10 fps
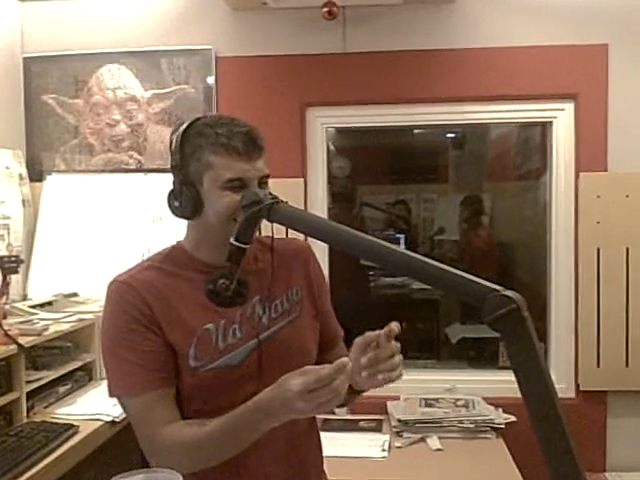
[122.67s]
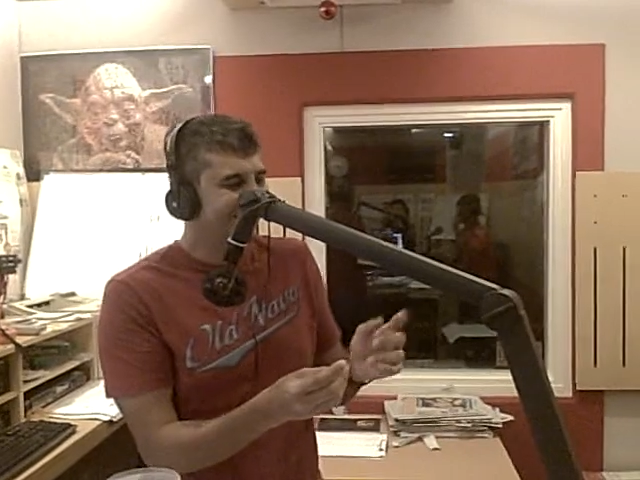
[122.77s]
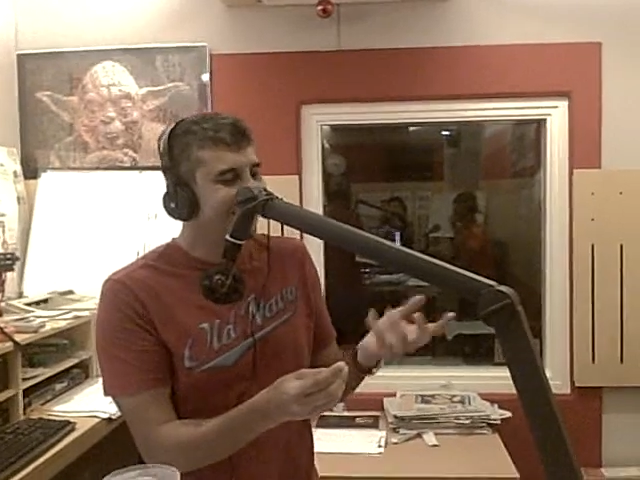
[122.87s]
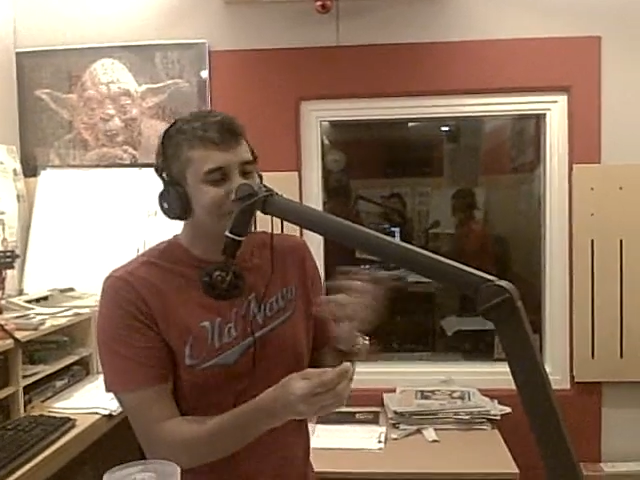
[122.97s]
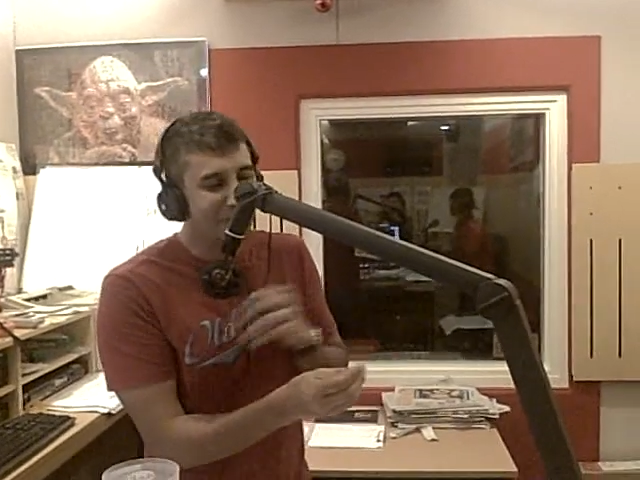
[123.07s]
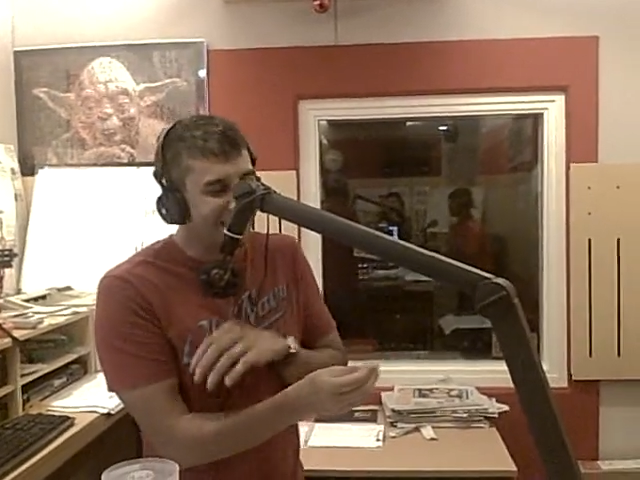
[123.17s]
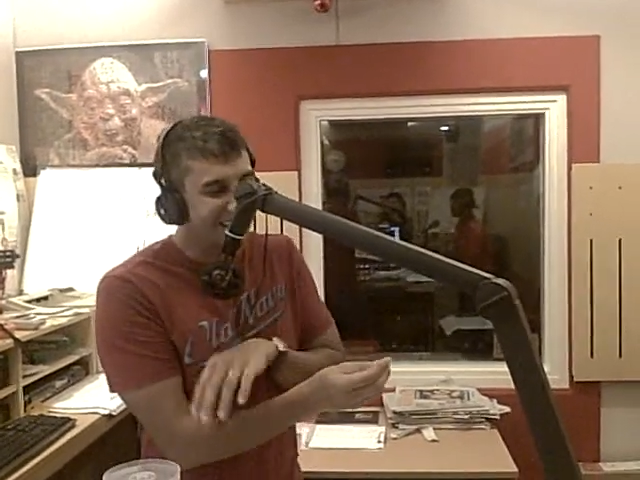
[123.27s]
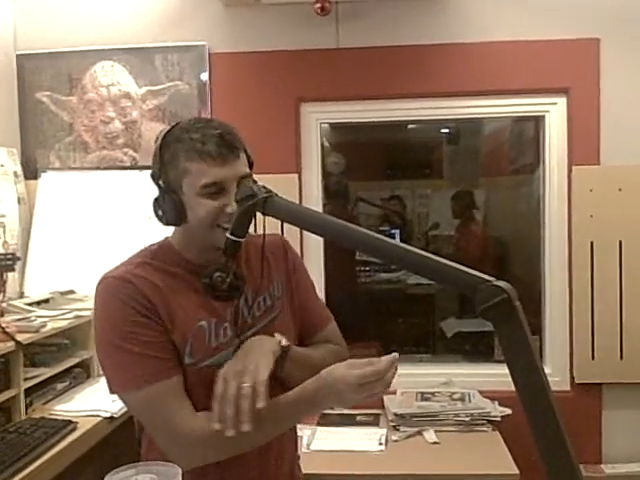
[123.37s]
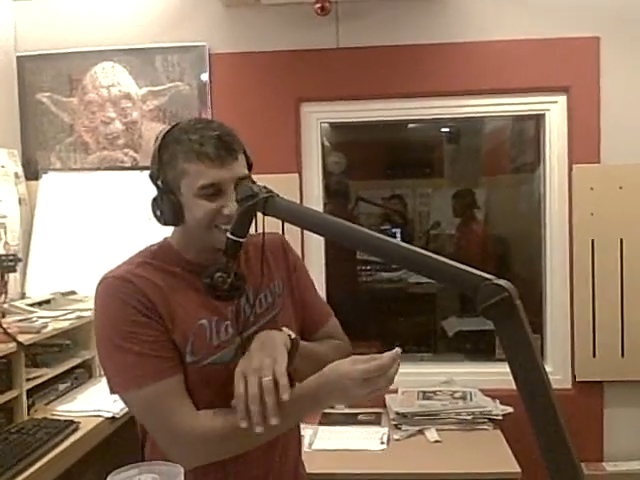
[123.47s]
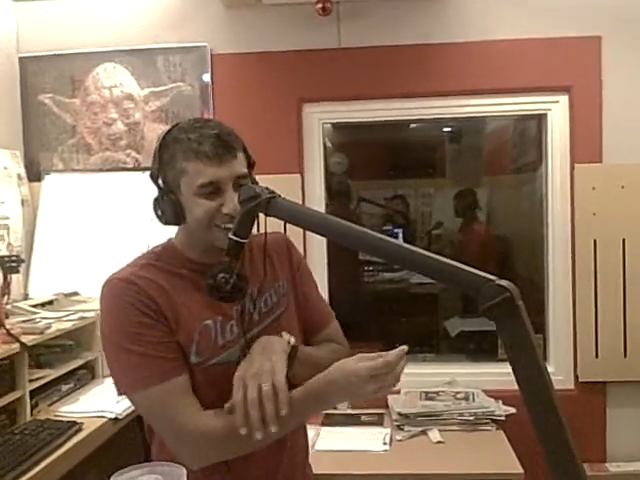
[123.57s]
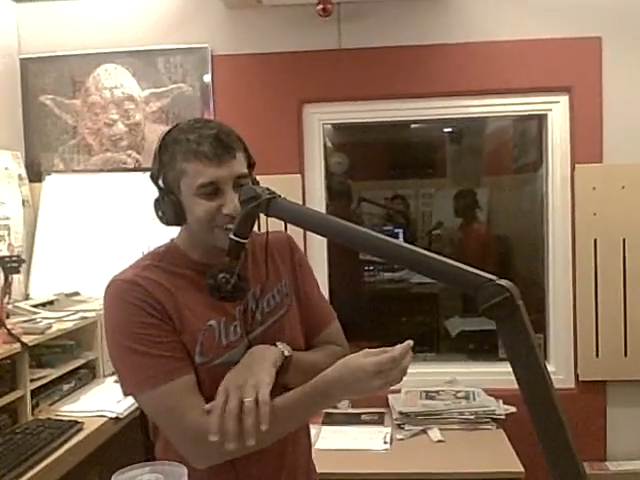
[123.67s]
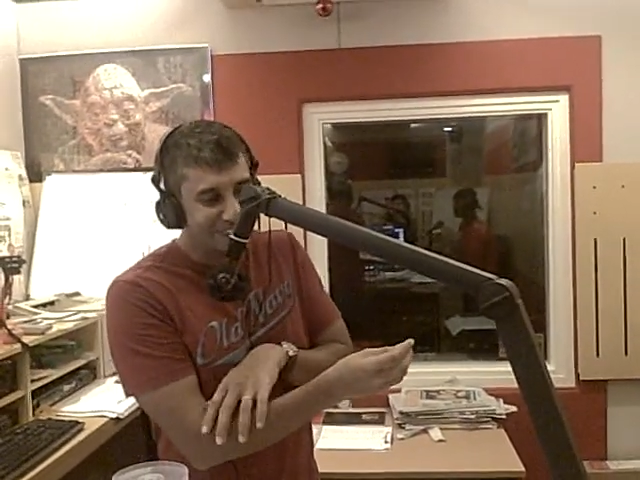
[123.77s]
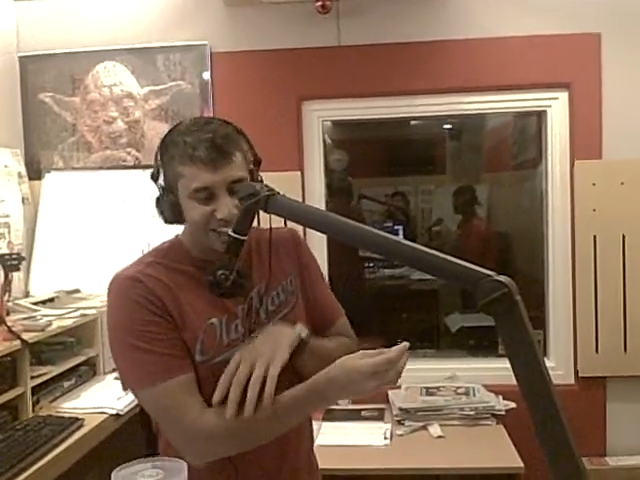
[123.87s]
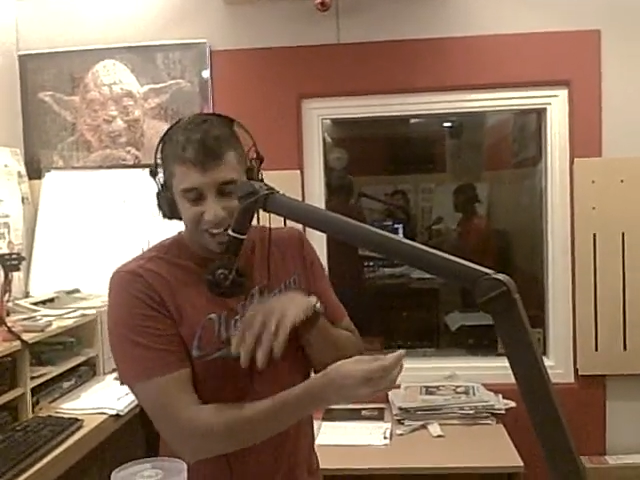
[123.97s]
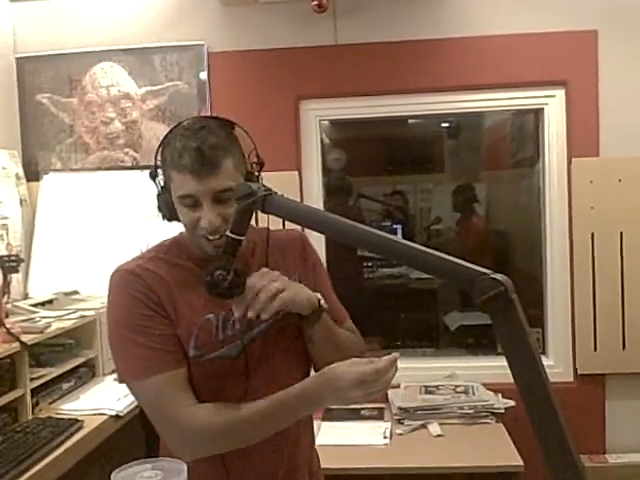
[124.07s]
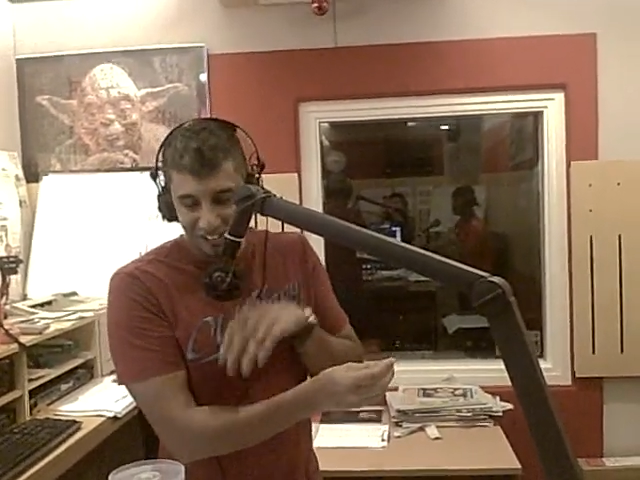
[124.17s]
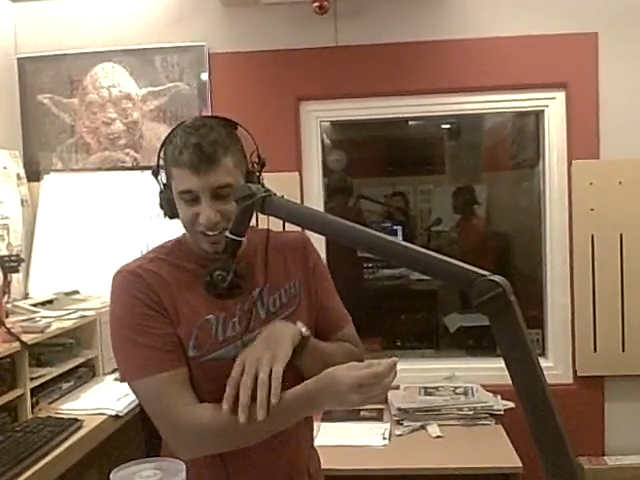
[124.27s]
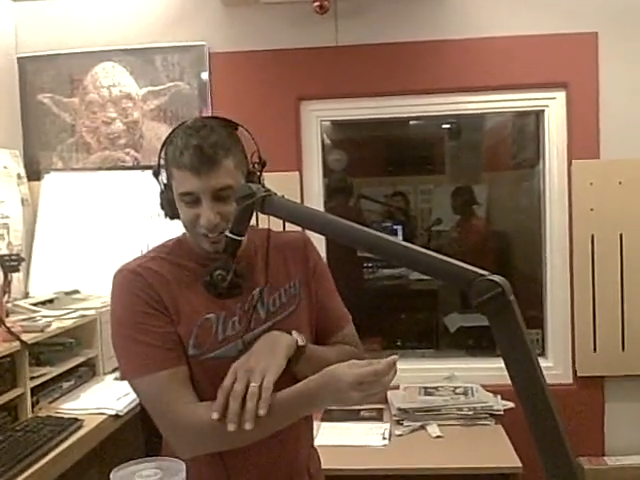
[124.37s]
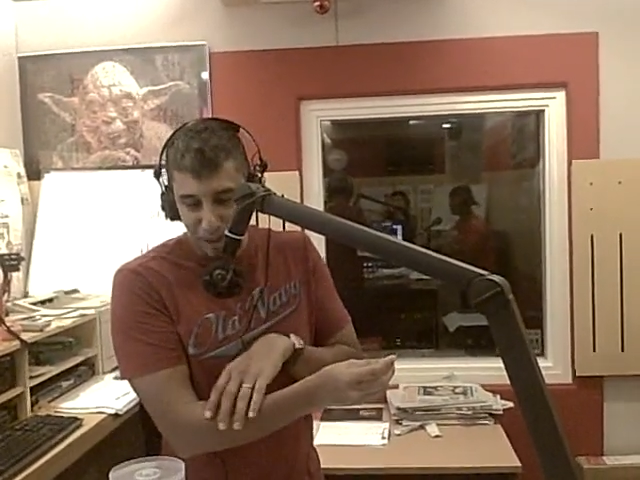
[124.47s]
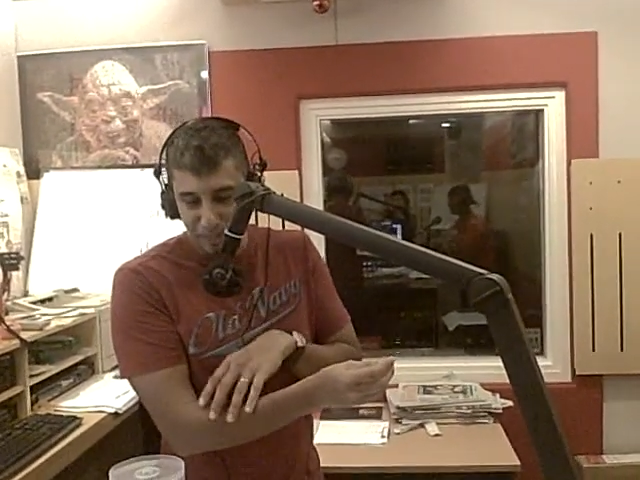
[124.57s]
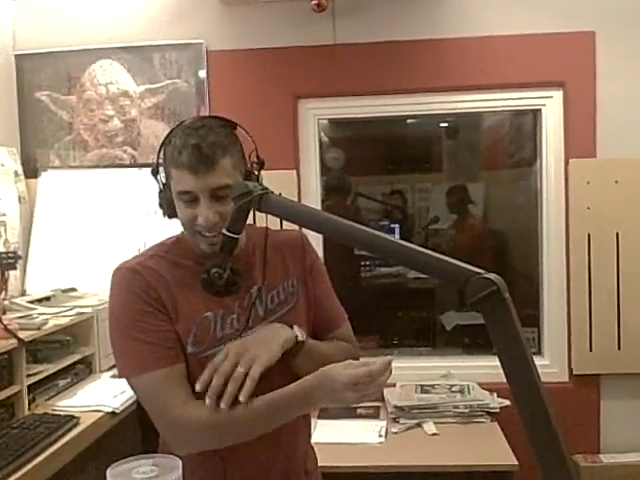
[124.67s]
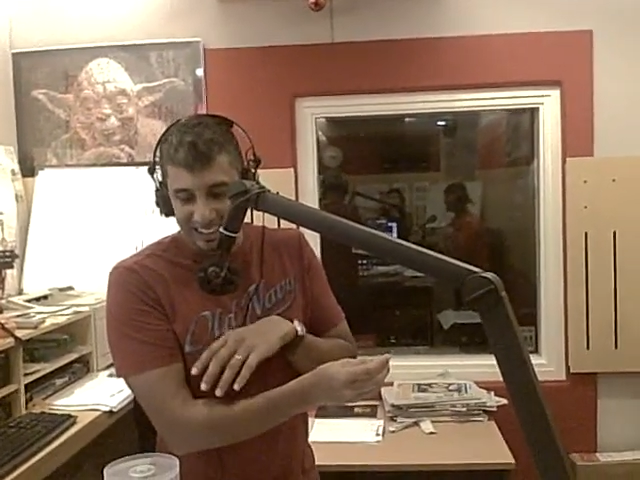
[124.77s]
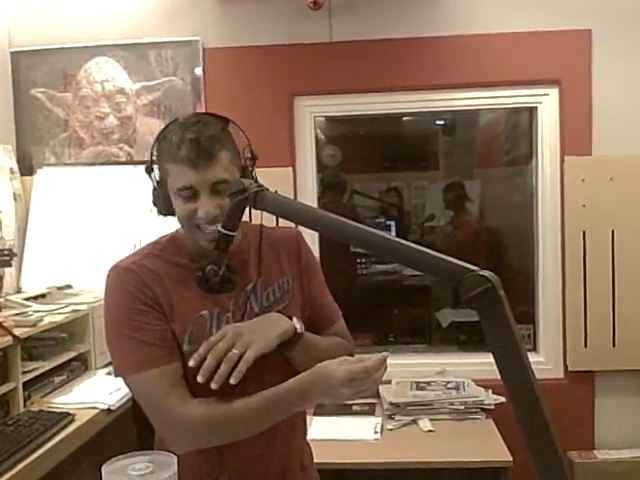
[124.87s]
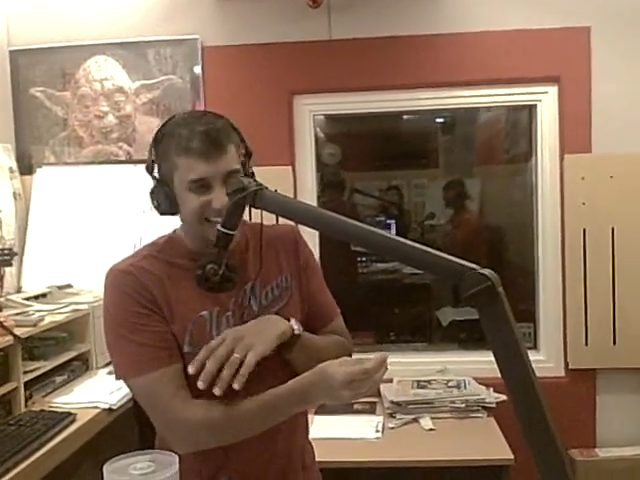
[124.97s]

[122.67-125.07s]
What are you? Why? What are you? is rubbing his hand.